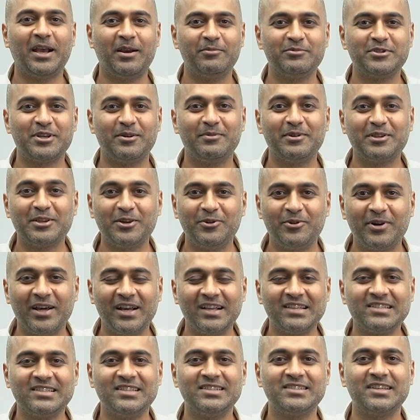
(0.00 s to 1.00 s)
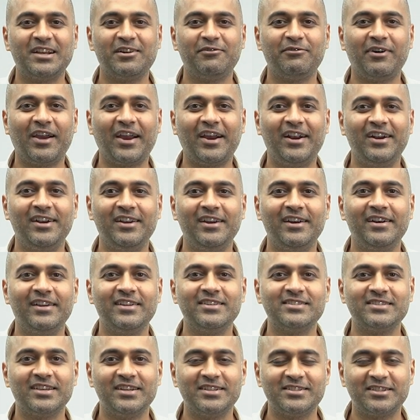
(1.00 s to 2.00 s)
I'm Shamanth Goda, CSAT faculty at
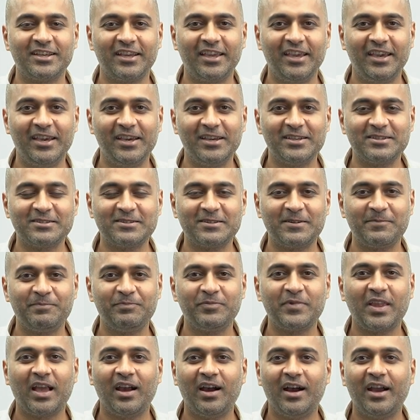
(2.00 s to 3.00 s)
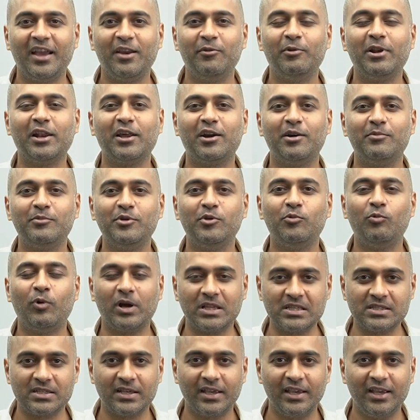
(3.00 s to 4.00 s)
InsightsIAS. I welcome you
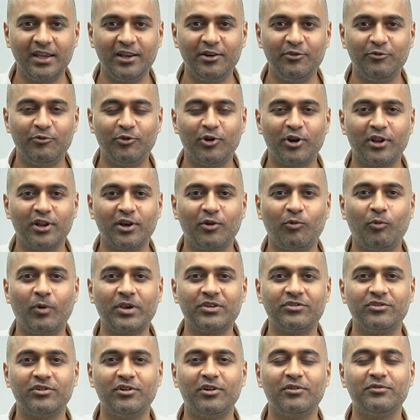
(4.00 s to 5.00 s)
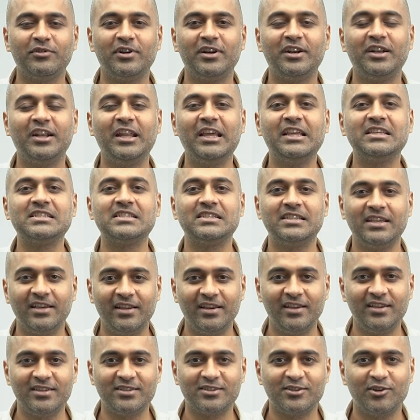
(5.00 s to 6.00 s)
once again for the question of the day
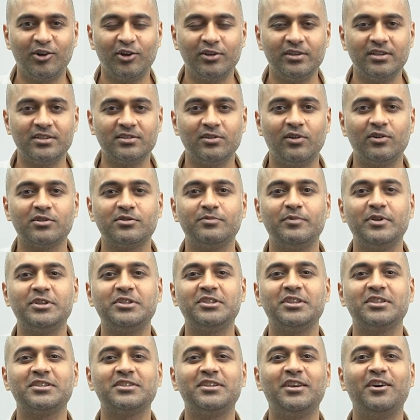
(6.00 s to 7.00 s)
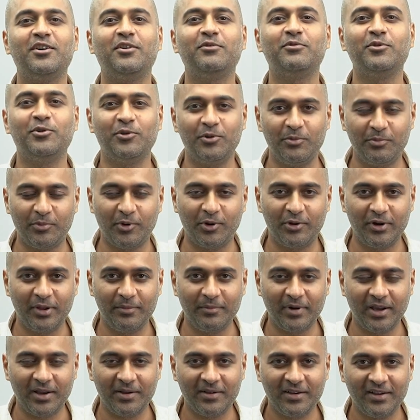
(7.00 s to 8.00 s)
series on this auspicious day of Guru
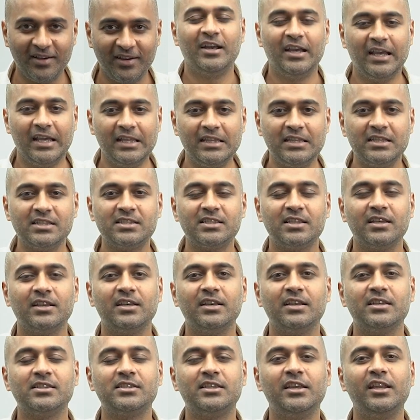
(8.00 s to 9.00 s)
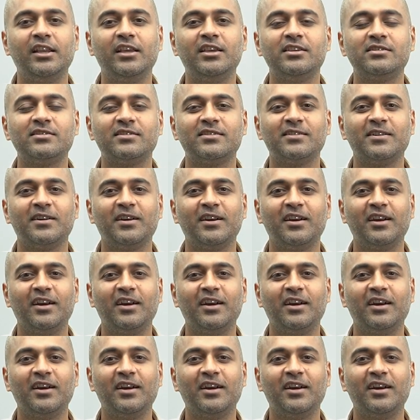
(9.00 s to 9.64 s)
Purnima. In this series,